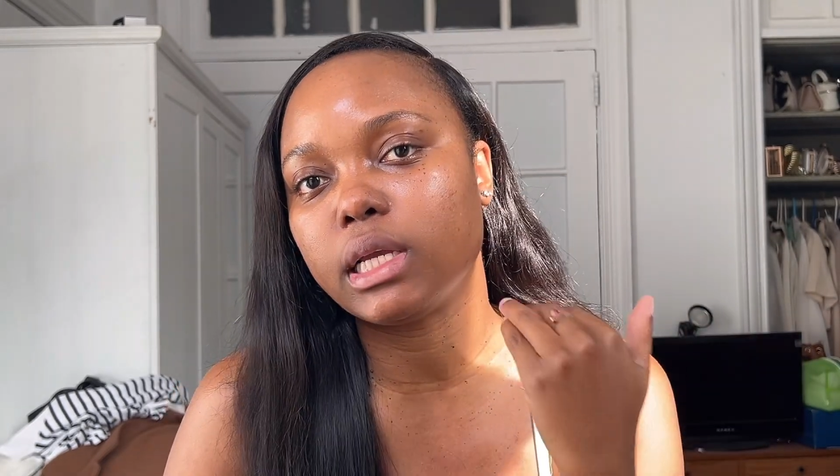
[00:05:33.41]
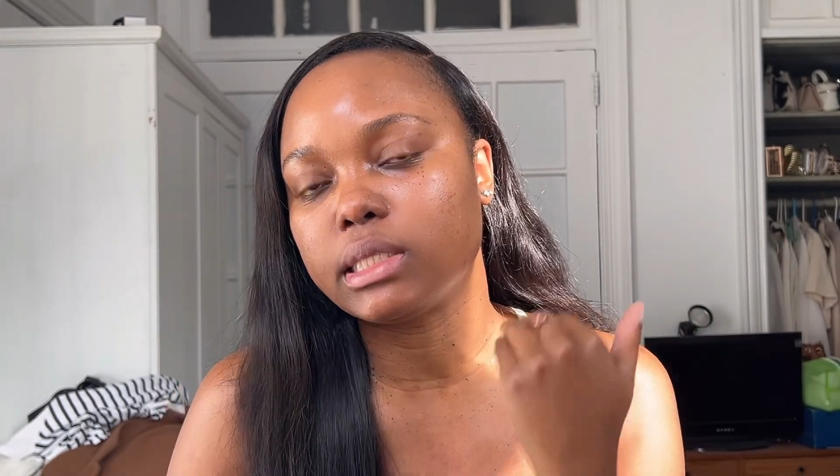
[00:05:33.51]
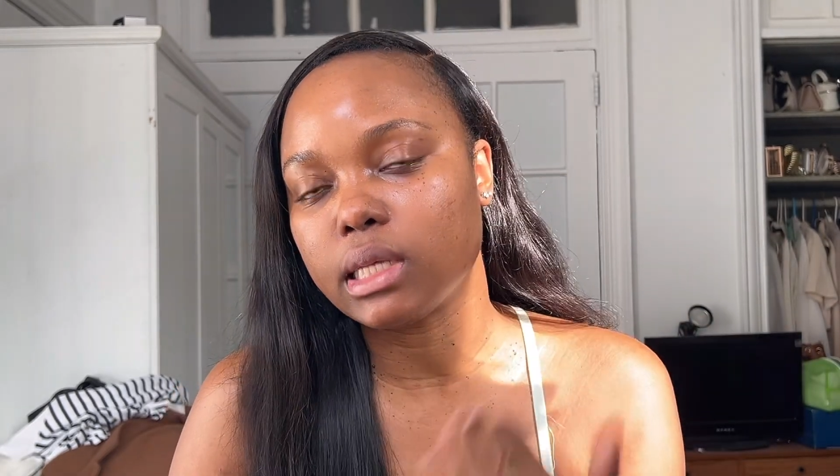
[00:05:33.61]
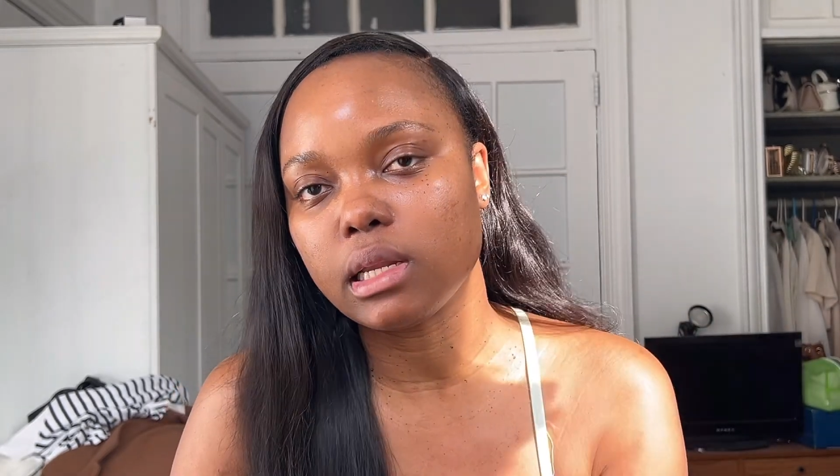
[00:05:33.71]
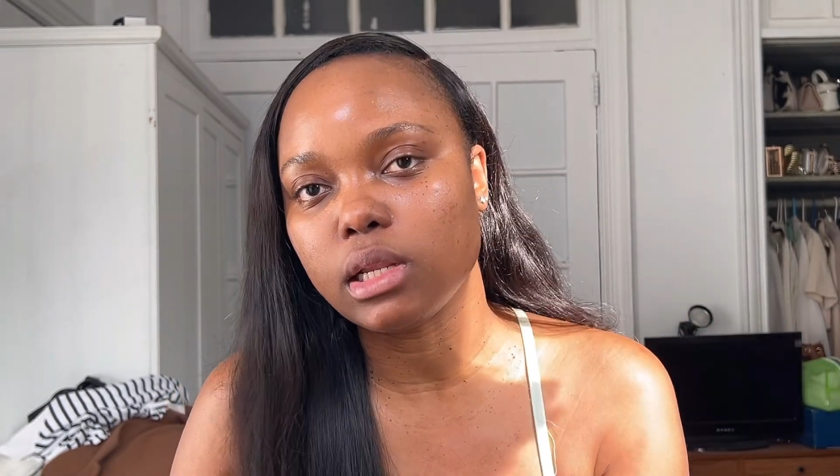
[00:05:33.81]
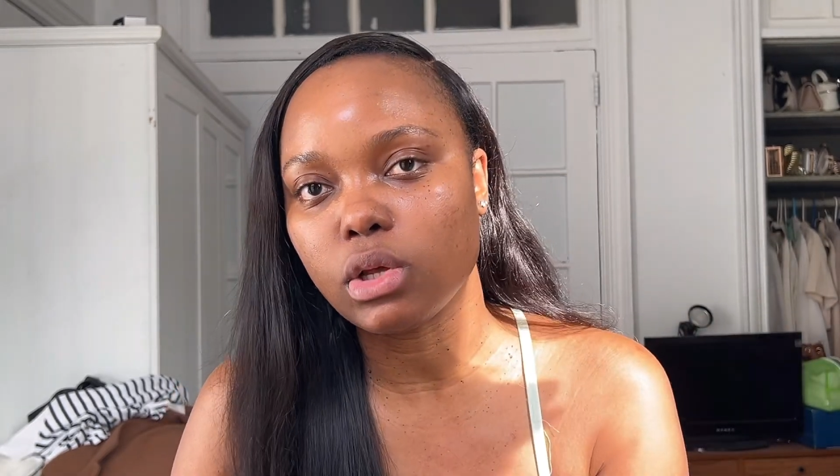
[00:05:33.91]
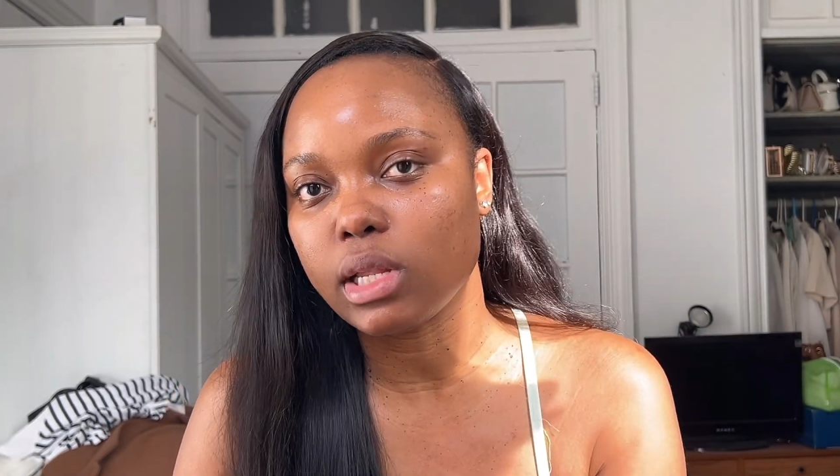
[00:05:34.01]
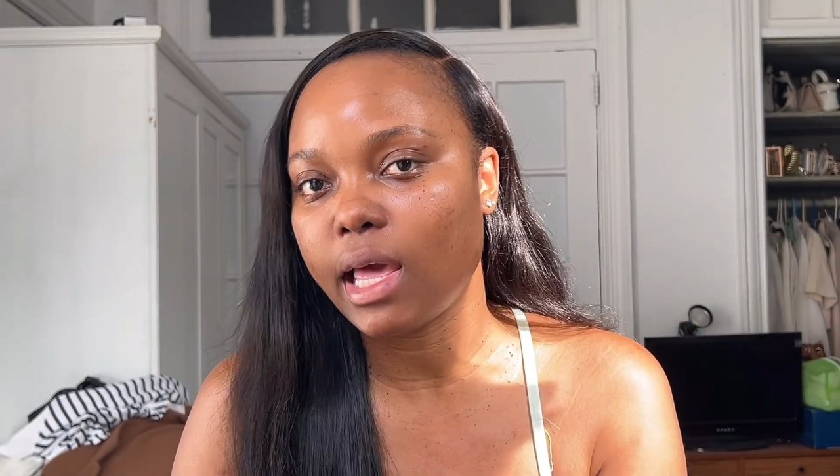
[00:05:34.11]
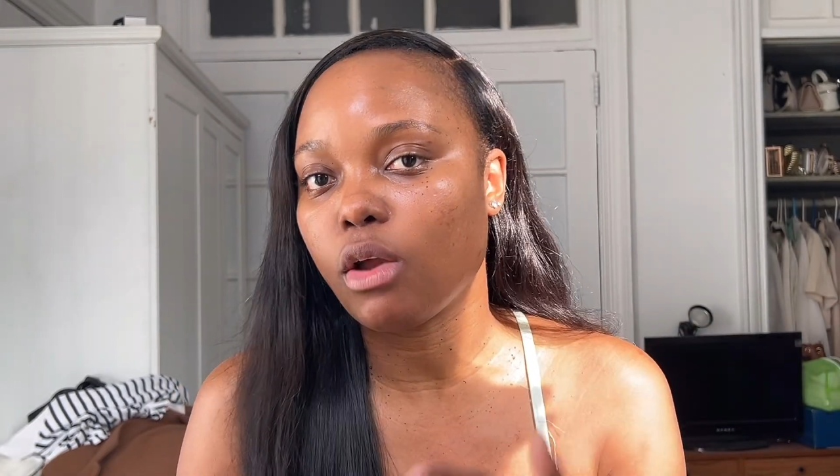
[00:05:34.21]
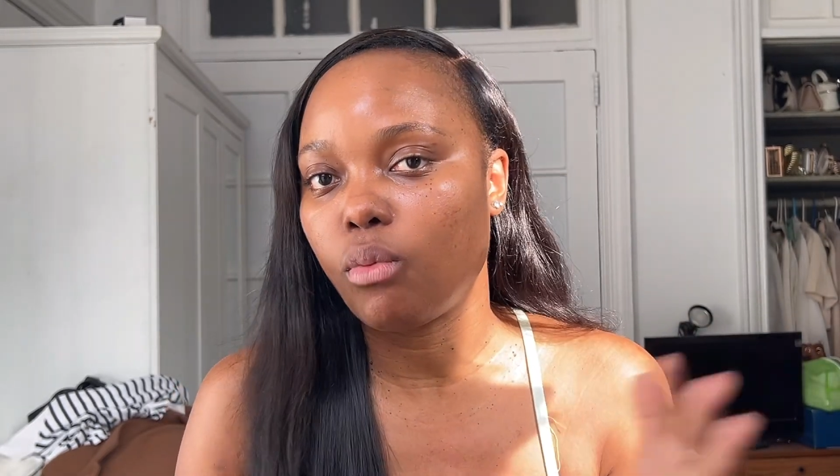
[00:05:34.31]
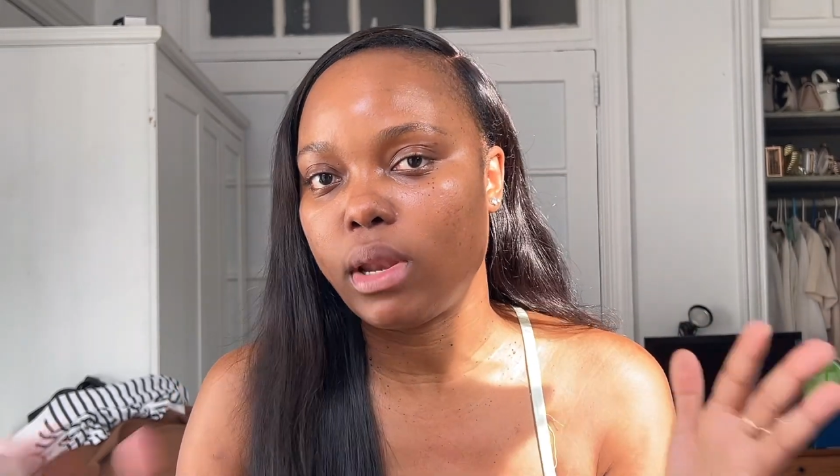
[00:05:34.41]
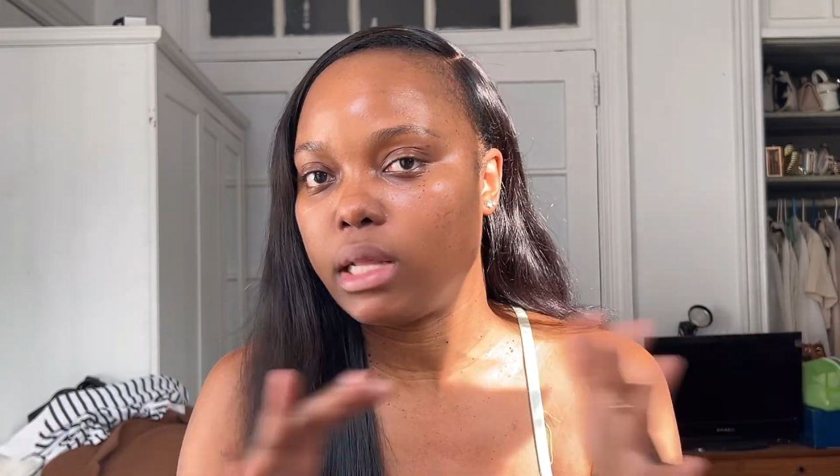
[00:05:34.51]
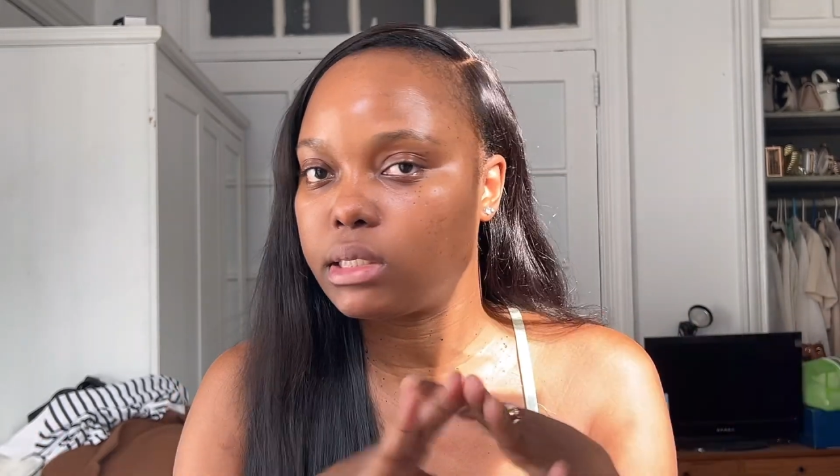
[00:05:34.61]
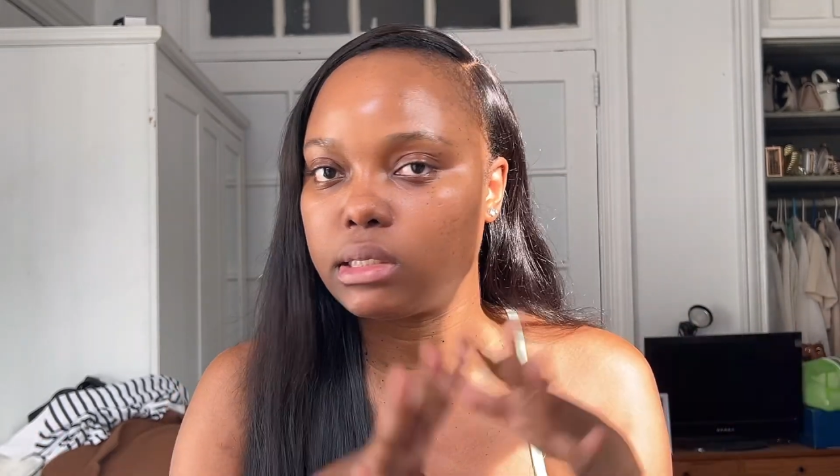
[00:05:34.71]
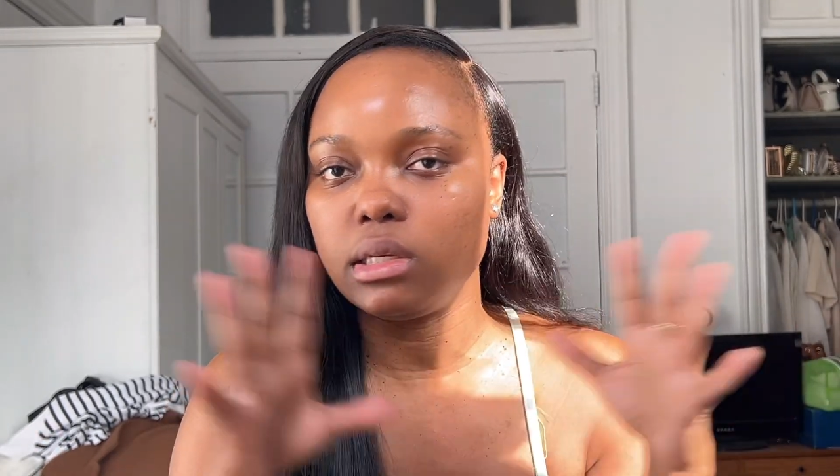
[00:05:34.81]
is gonna look like when
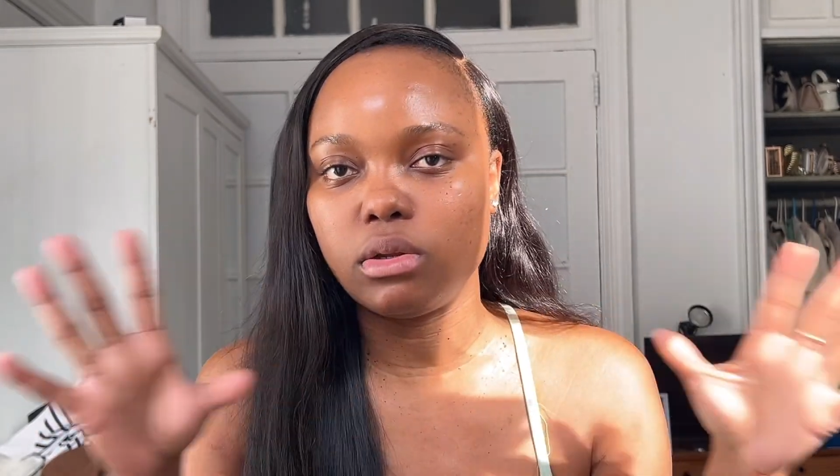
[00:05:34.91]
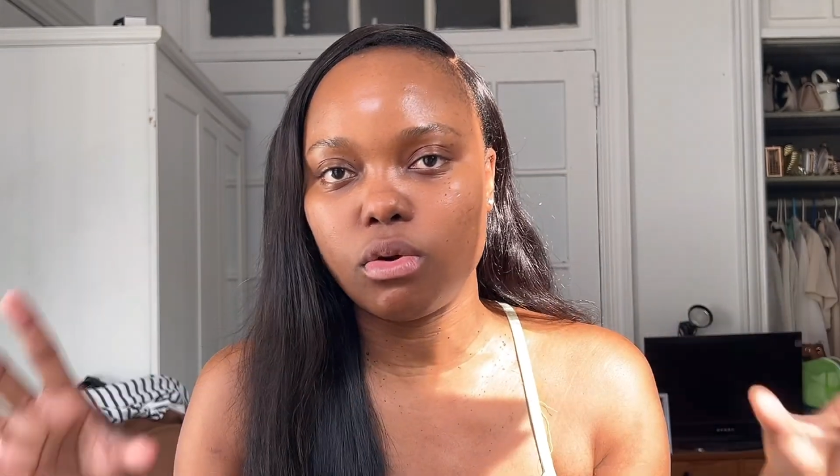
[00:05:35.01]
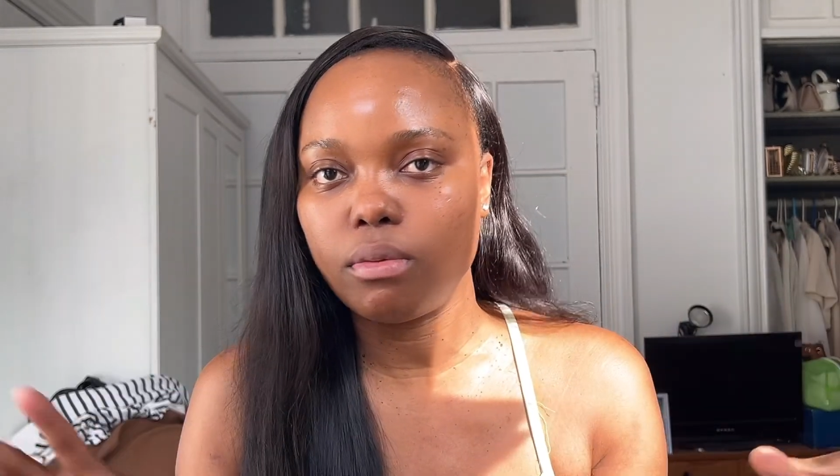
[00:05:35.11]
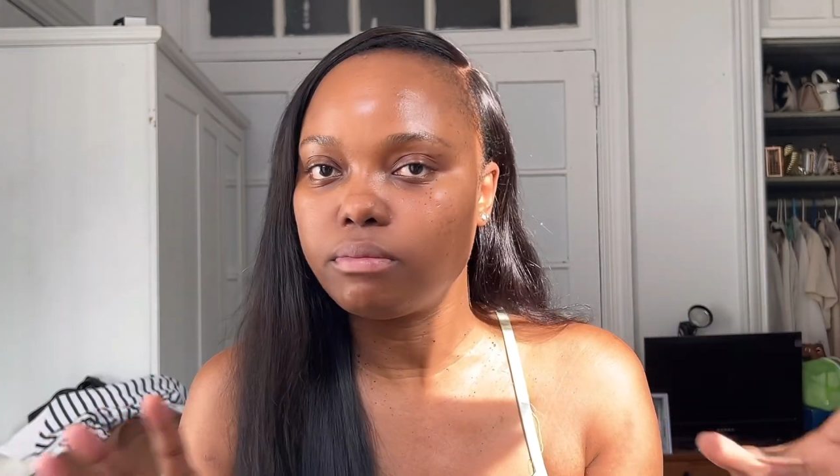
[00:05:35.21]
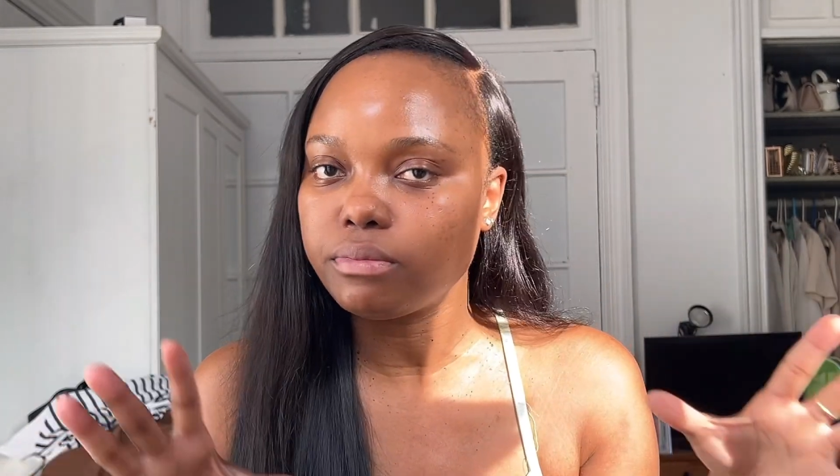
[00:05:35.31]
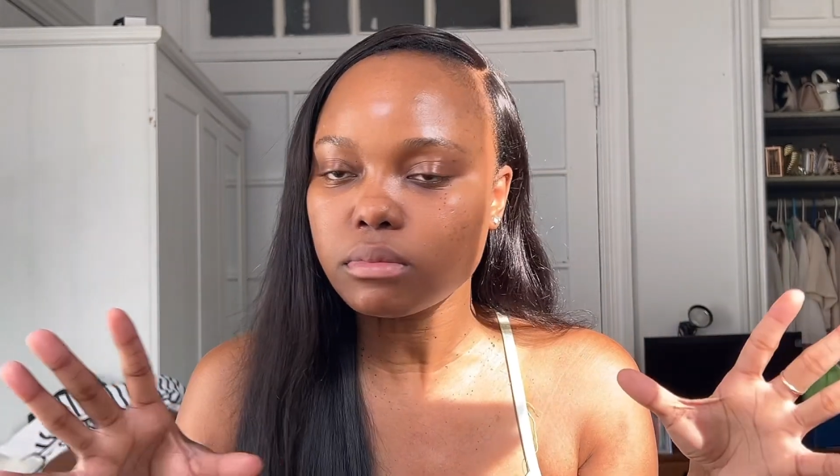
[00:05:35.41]
it's, you know,